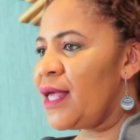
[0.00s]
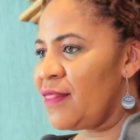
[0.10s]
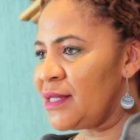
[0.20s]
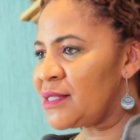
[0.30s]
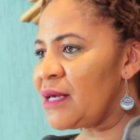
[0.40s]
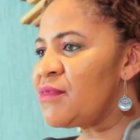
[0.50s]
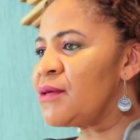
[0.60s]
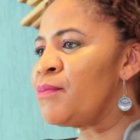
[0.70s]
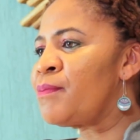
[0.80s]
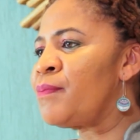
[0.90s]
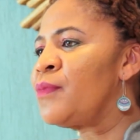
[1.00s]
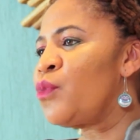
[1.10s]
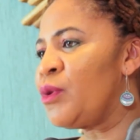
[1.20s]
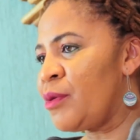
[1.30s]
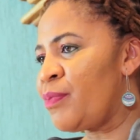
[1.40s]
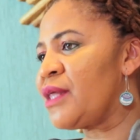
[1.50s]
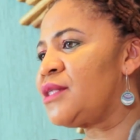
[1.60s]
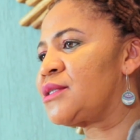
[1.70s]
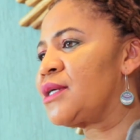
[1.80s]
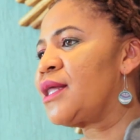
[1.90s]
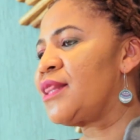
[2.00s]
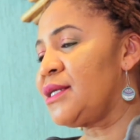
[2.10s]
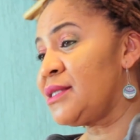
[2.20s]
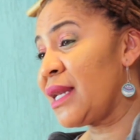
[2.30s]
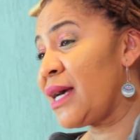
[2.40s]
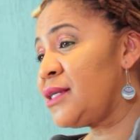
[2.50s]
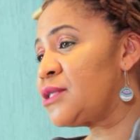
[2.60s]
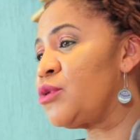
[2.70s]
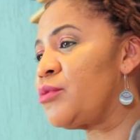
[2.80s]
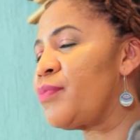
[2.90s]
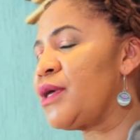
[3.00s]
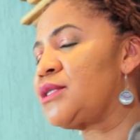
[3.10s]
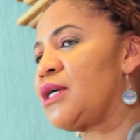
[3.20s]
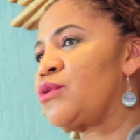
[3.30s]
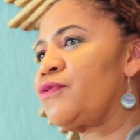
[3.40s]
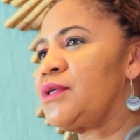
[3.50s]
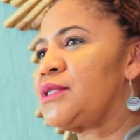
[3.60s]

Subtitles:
And then something will be birthed, that is light, will be birthed out of